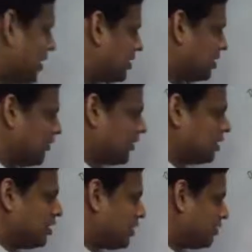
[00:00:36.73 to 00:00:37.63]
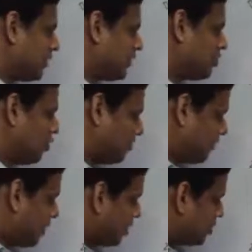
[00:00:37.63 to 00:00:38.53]
is a difference in terms of the slope.
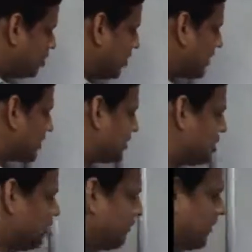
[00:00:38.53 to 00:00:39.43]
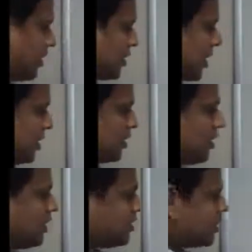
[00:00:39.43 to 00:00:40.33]
So let's consider first case.
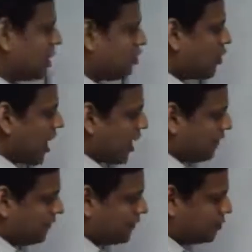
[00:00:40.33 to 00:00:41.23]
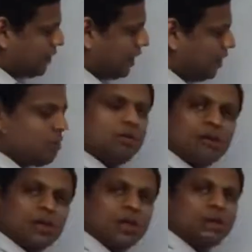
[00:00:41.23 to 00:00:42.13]
Say you have speed
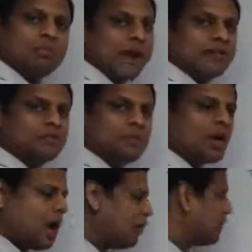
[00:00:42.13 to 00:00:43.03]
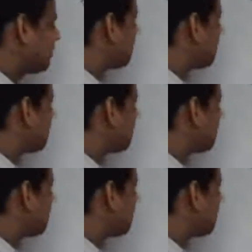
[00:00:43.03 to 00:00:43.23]
in miles per hour